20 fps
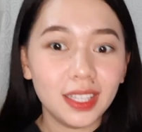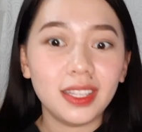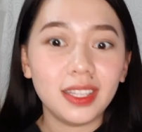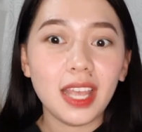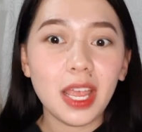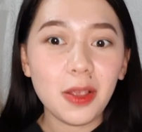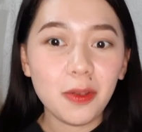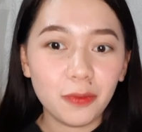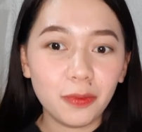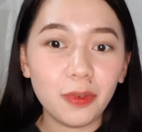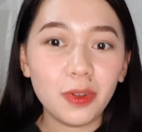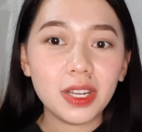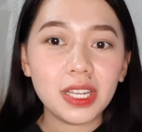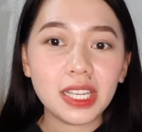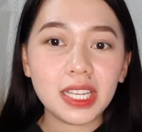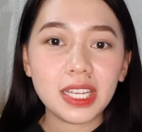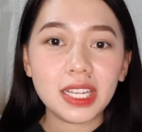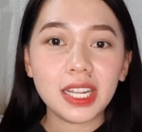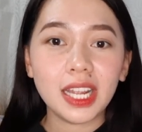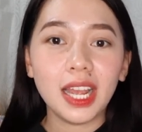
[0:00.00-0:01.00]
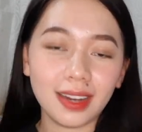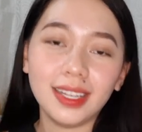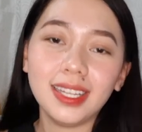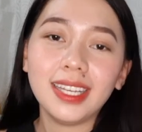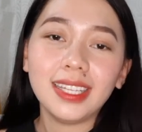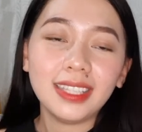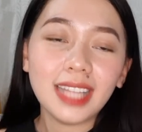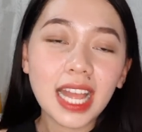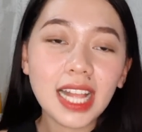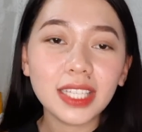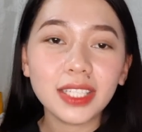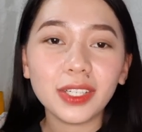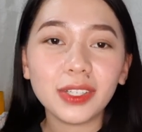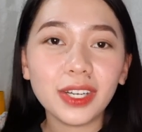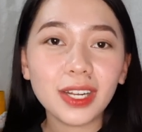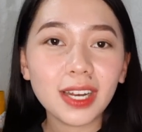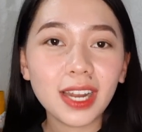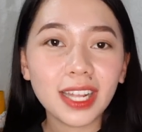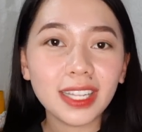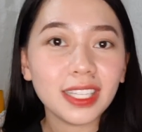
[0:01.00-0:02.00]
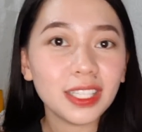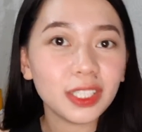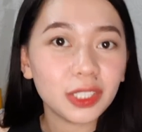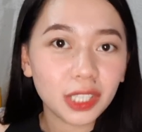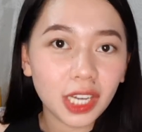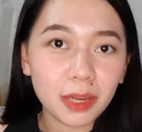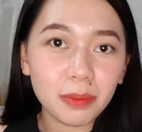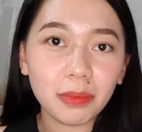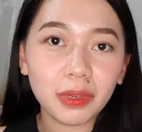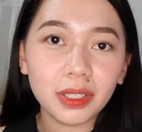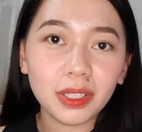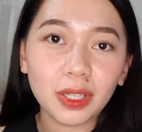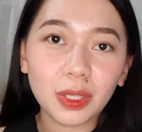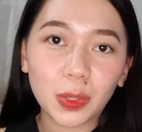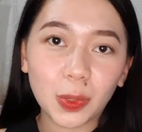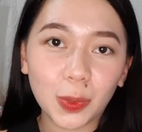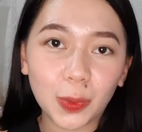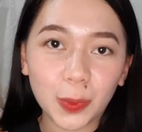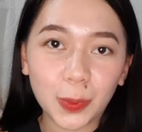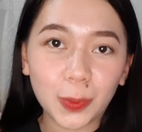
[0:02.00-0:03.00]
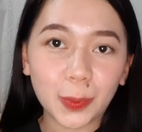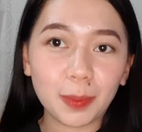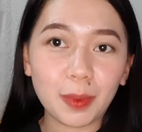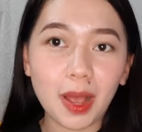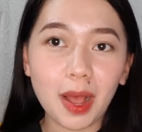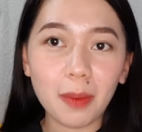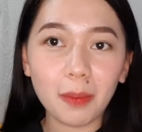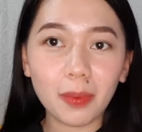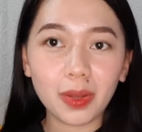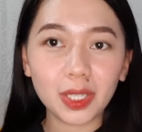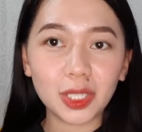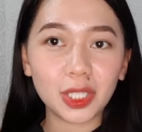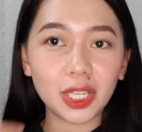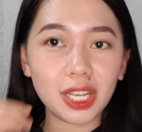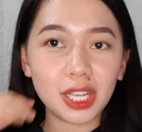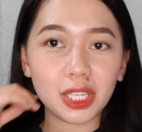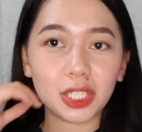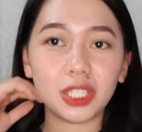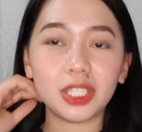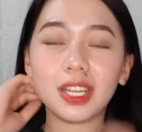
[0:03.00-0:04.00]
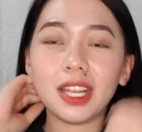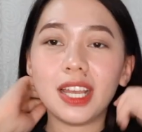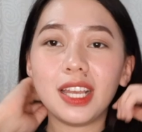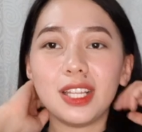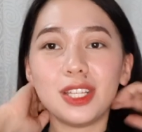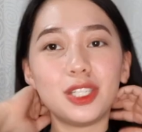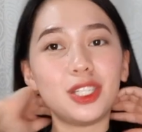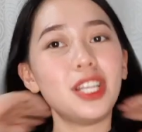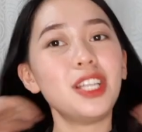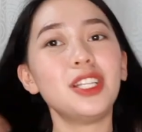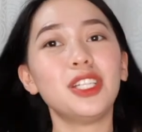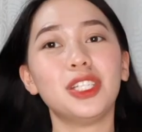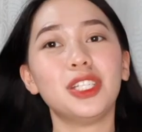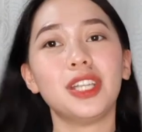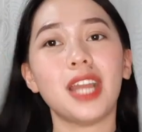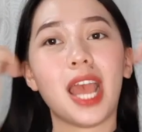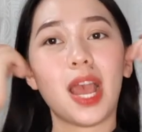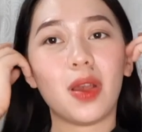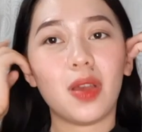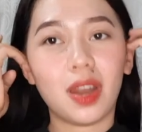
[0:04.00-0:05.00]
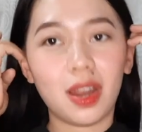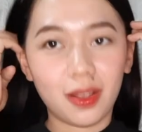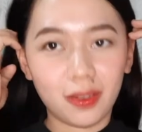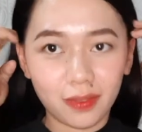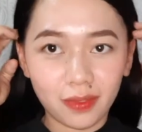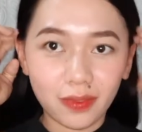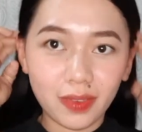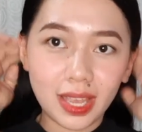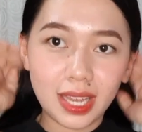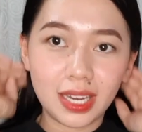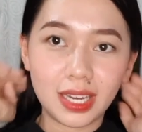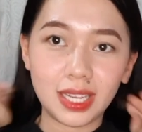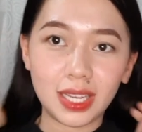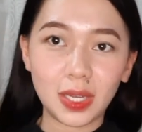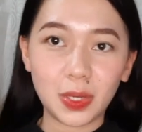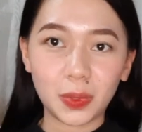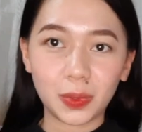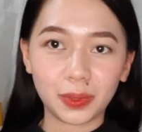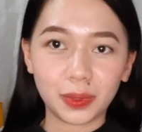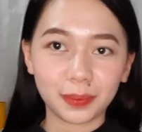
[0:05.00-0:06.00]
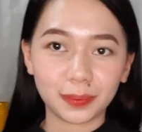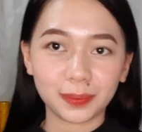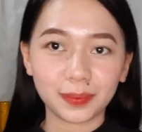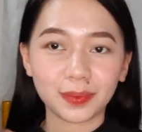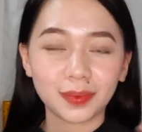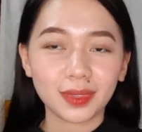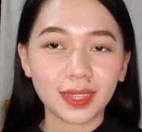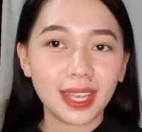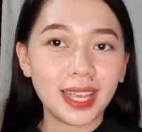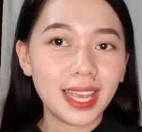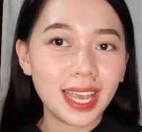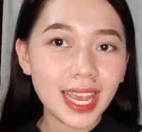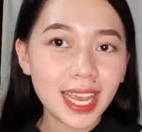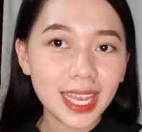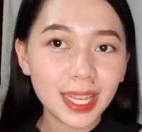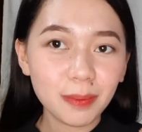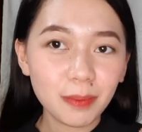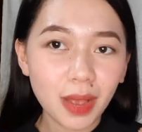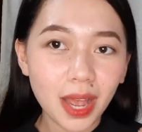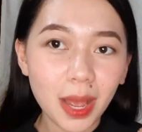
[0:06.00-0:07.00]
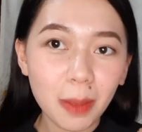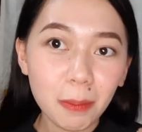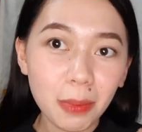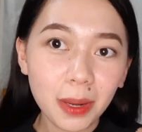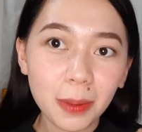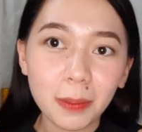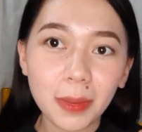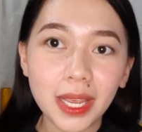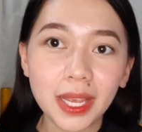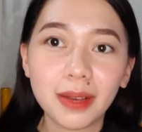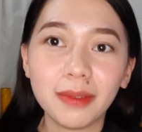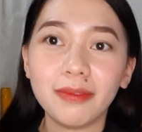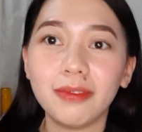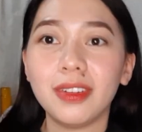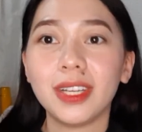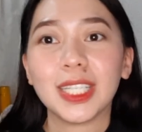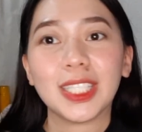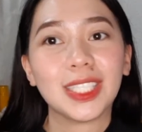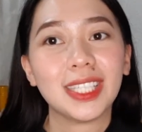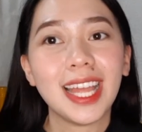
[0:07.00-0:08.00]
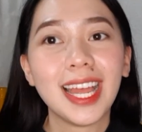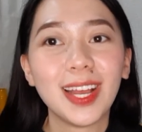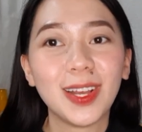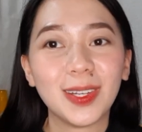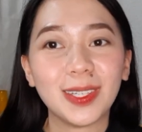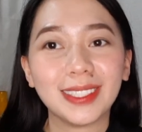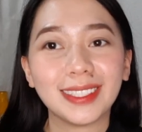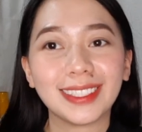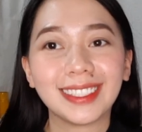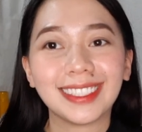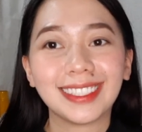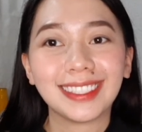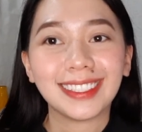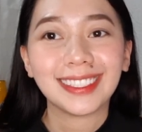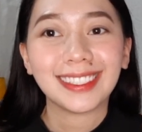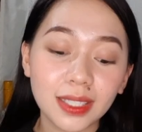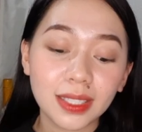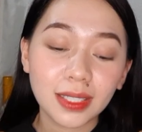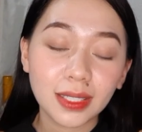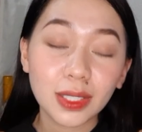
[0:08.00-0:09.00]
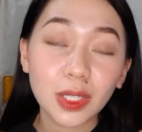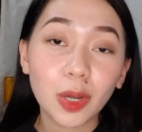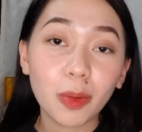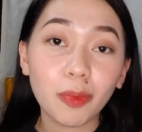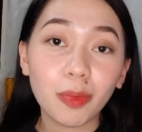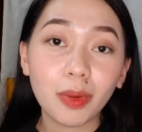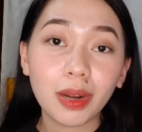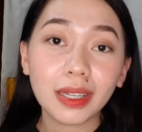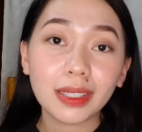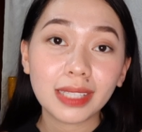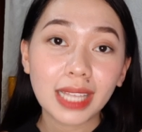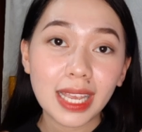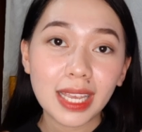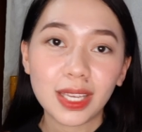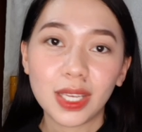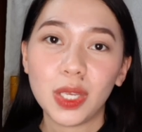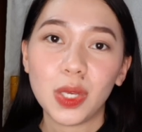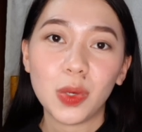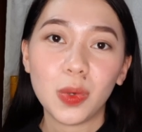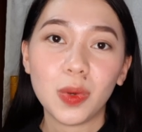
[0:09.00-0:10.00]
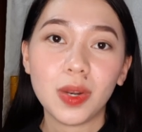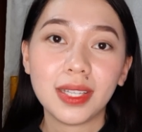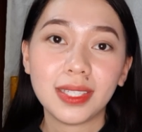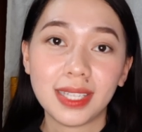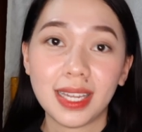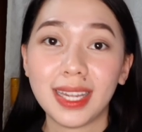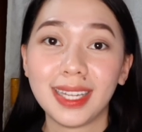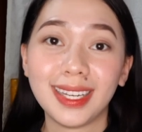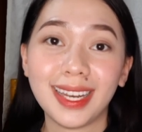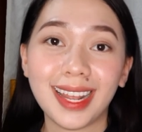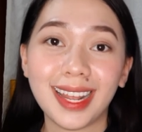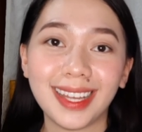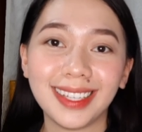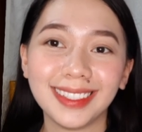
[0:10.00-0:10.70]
thankfully, dahil sa ring light and tripod na to, makapag-change. Change na ako ng venue. And, makapag-makeup plugs na ako. Sobrang thank you, Lazada.